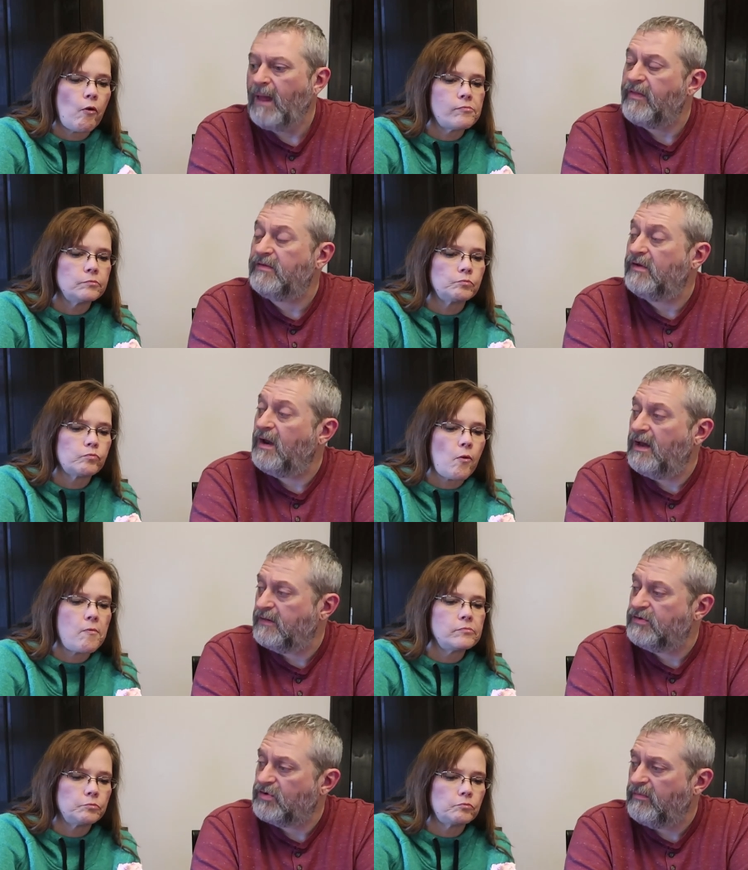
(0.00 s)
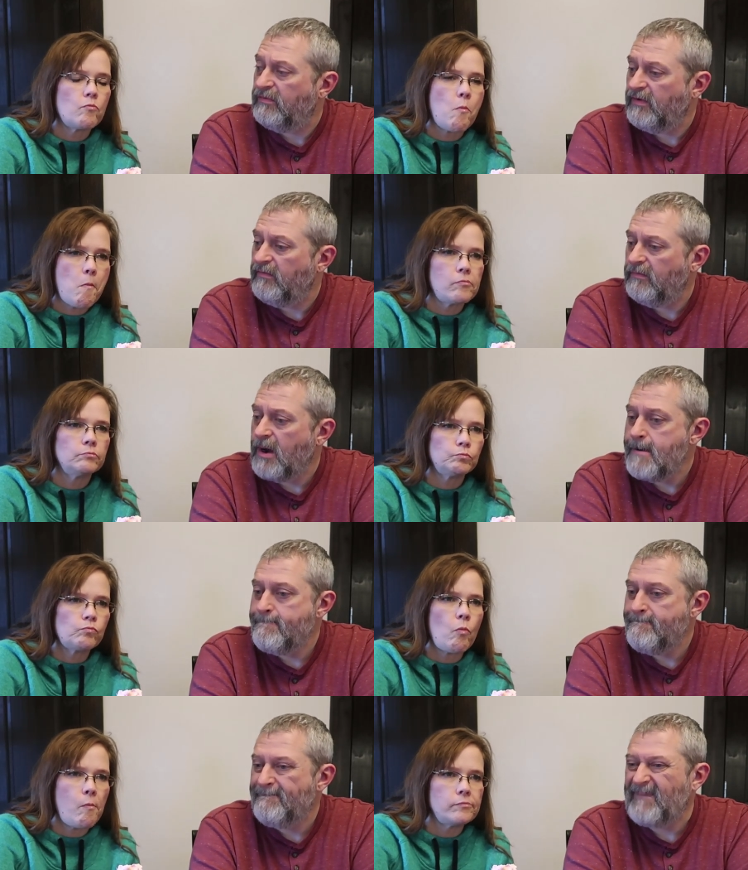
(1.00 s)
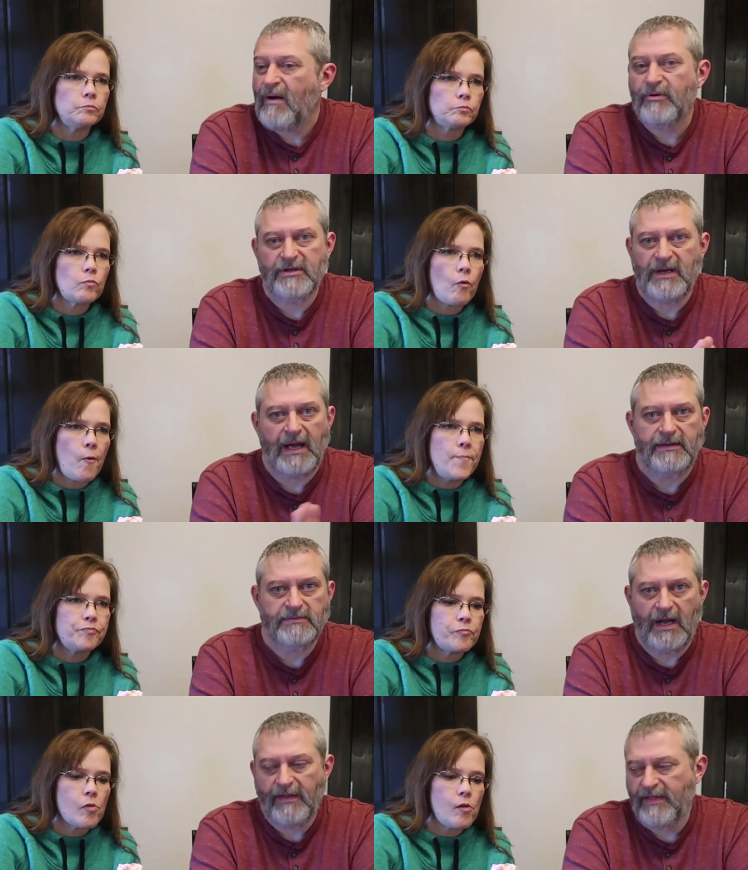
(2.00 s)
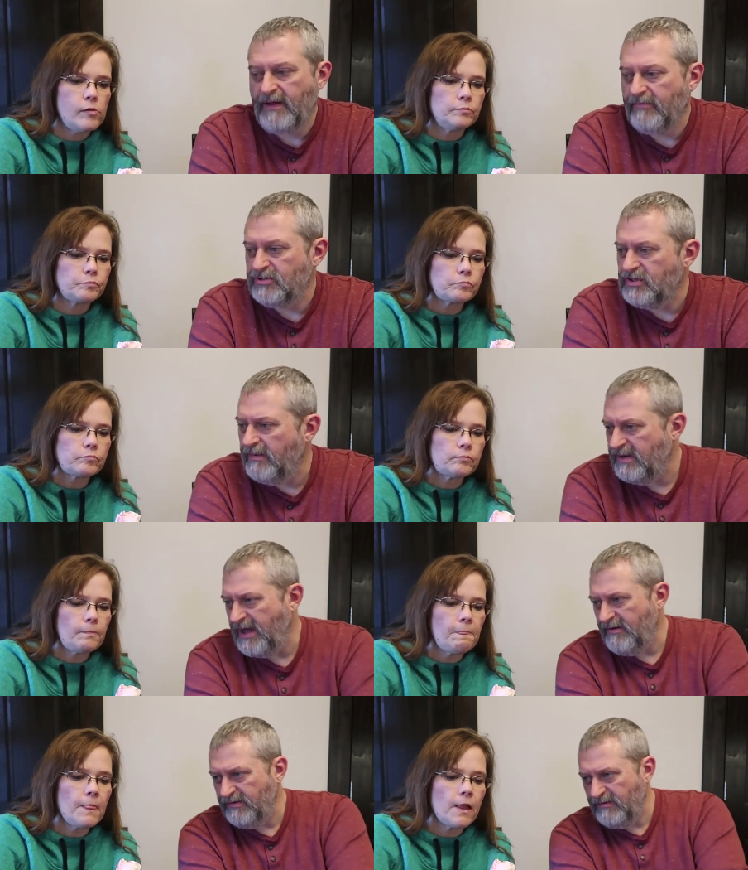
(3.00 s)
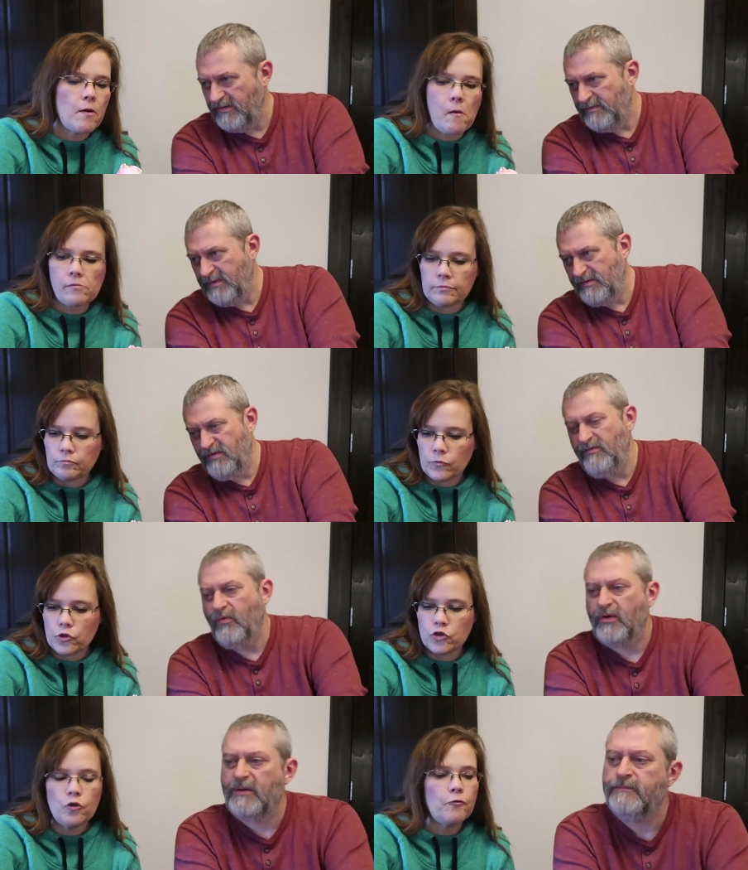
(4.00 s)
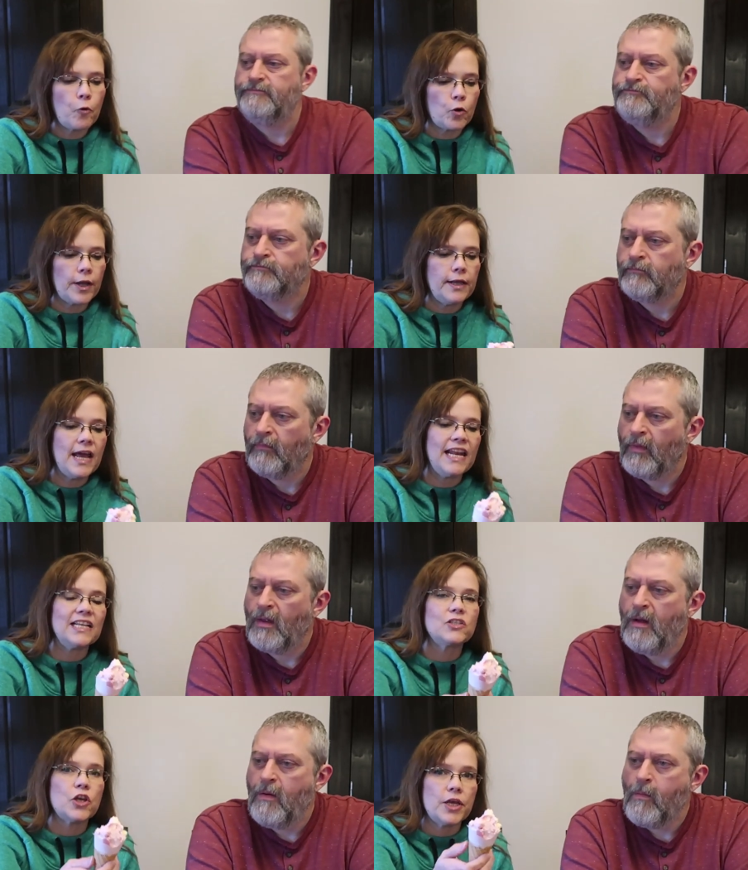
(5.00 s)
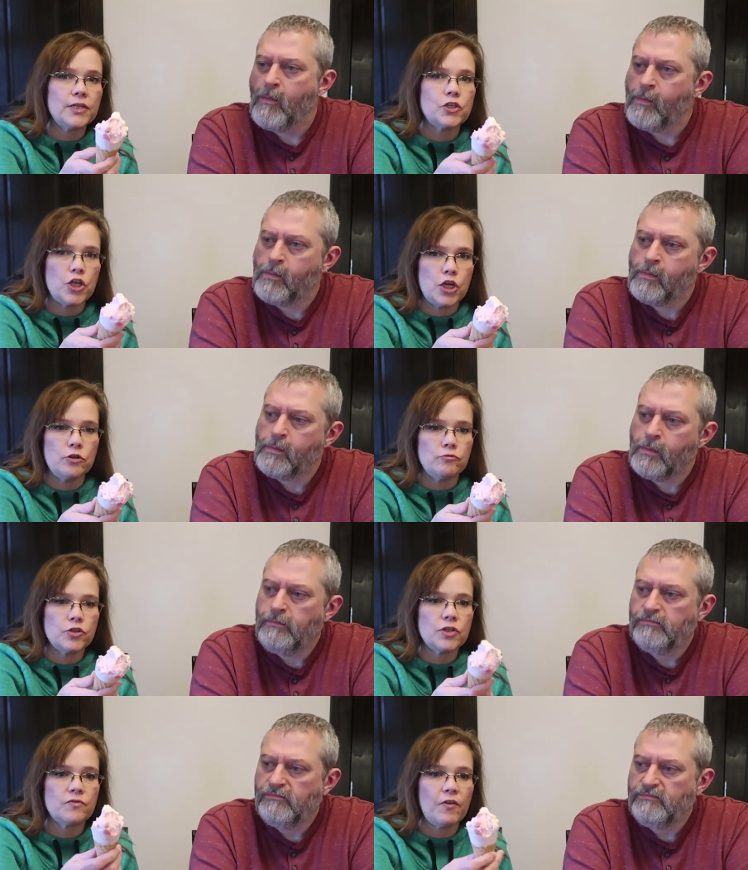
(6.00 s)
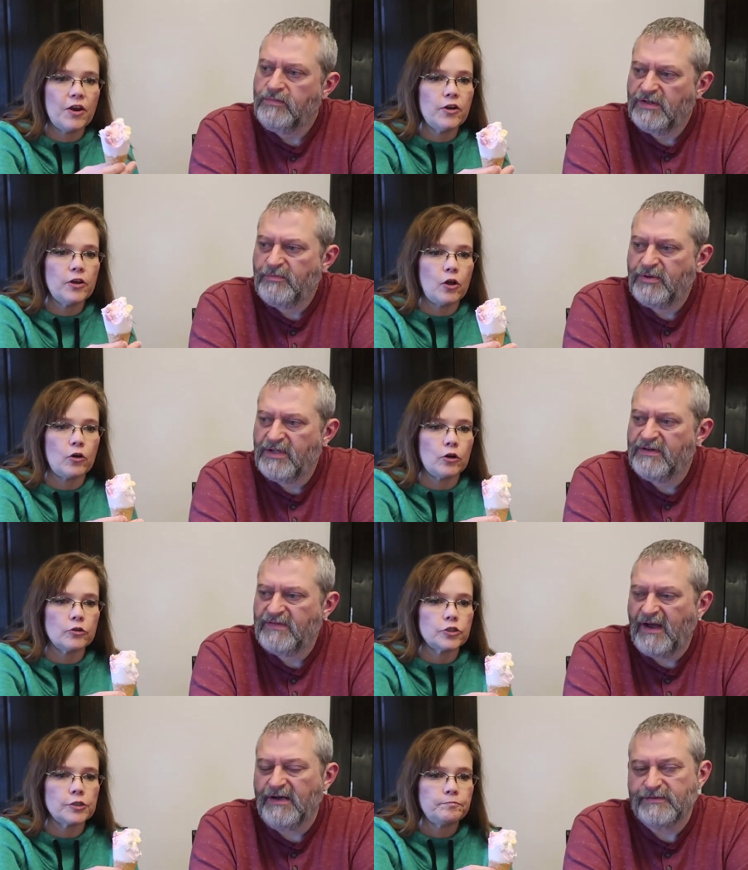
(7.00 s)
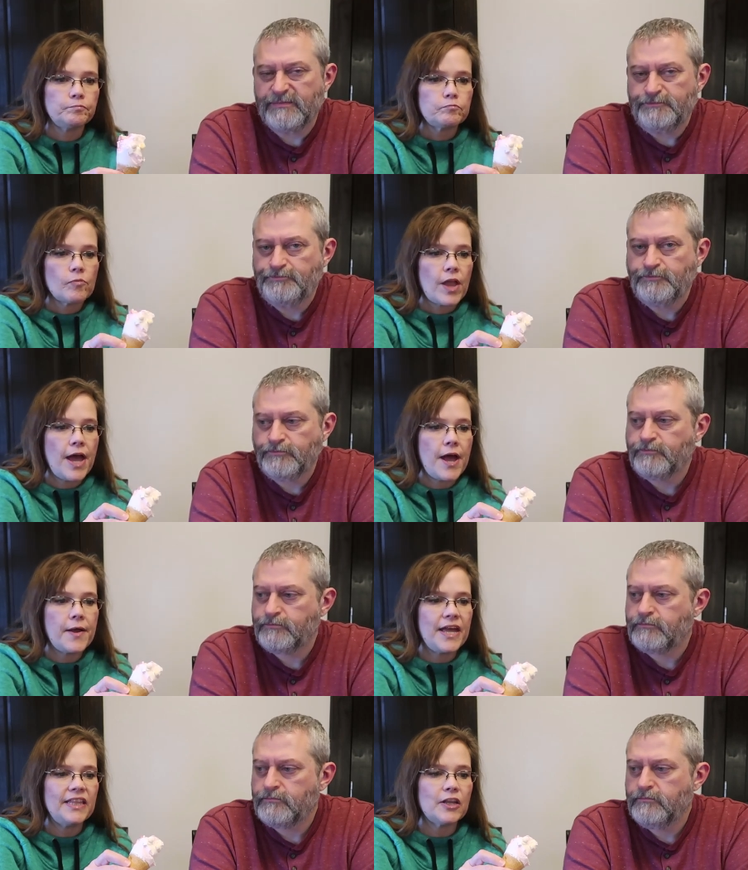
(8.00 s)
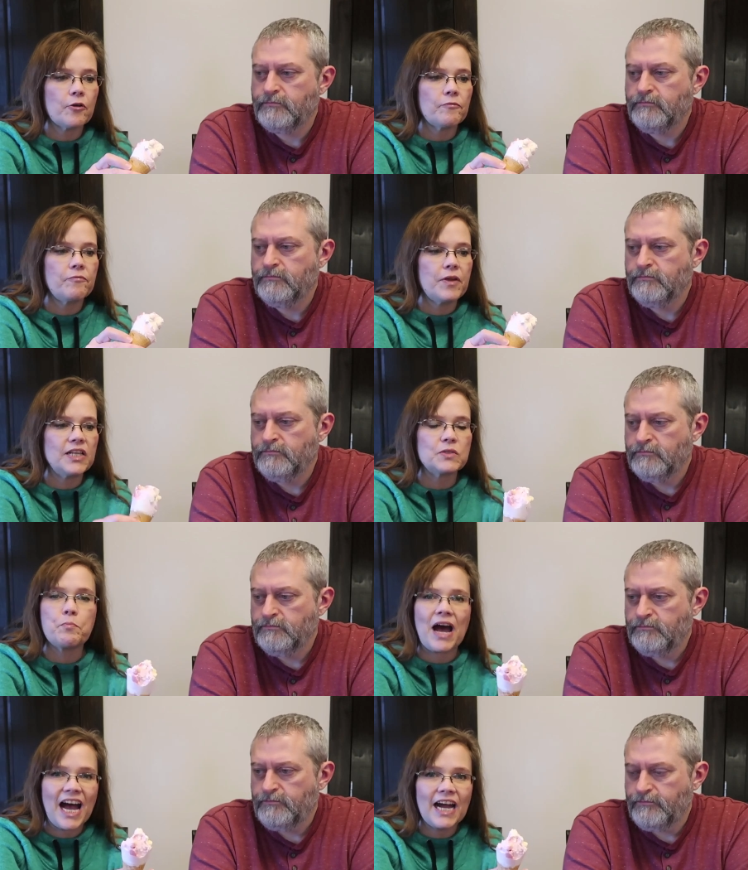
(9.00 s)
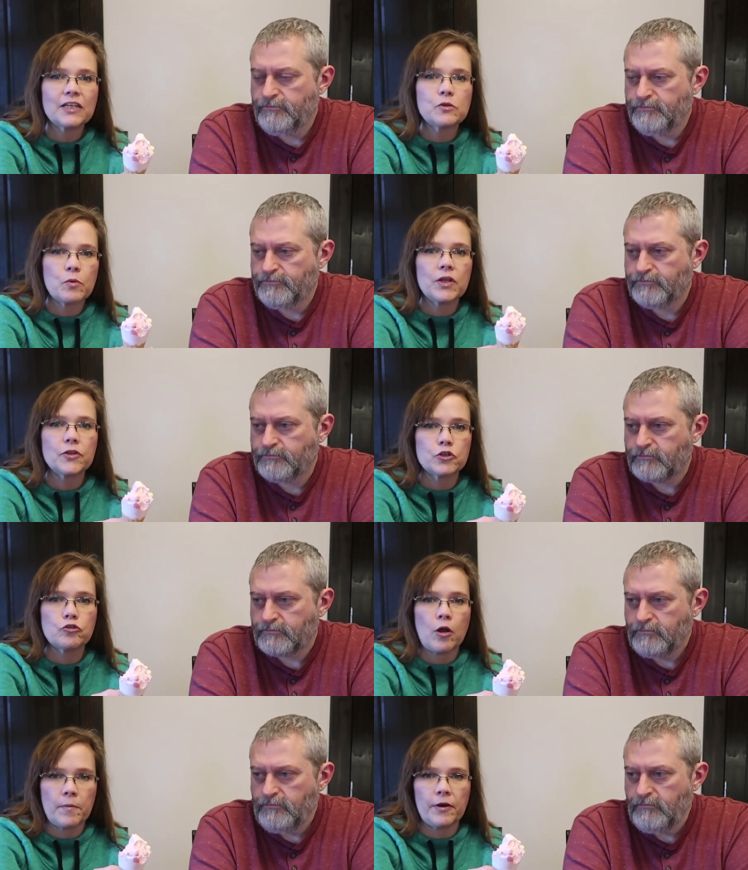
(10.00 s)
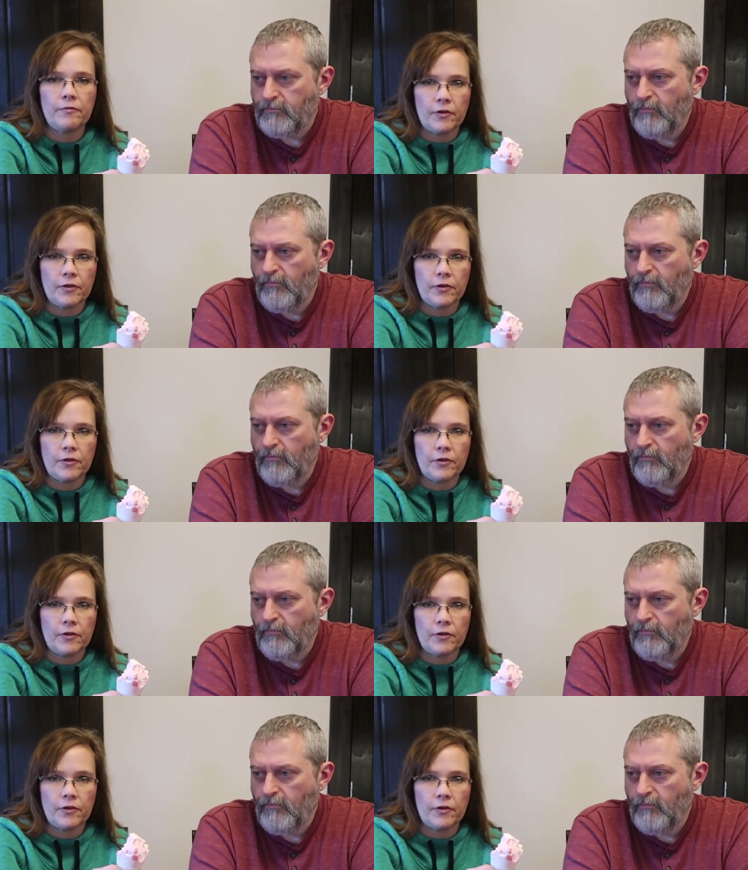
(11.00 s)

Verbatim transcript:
Speaker 1: That's good. I like the strawberry flavor. Mm-hmm. I would. I, I think I am gonna enjoy. How many calories would this be? Two forty. Two forty,
Speaker 2: and it's it's huge. It's very it's large. size. Uh, and they're it's packed with strawberry